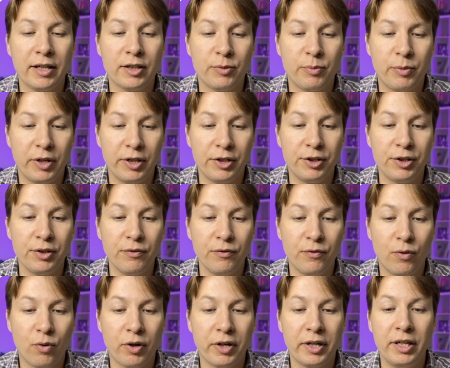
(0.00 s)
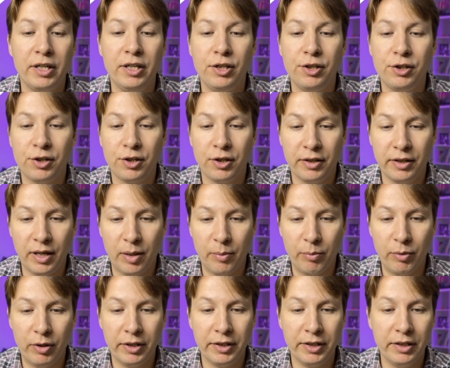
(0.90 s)
expression for each
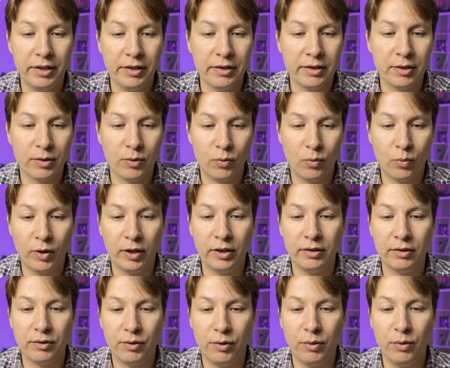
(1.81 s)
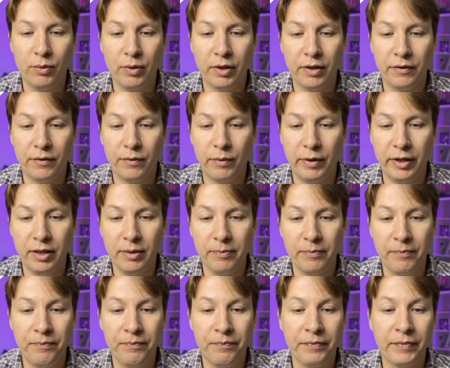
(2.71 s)
number here, 1, 2, and 3.
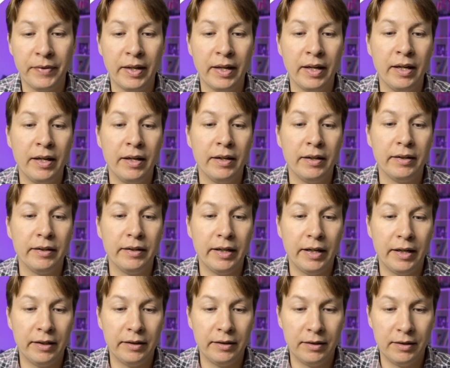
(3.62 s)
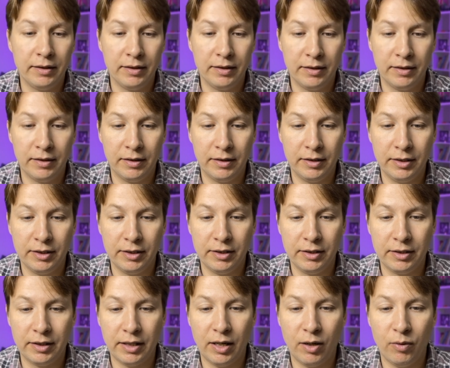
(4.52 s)
Then this
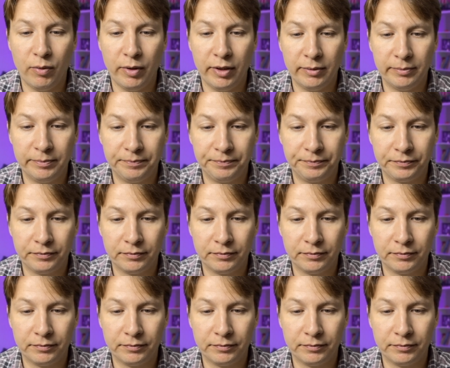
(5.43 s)
is our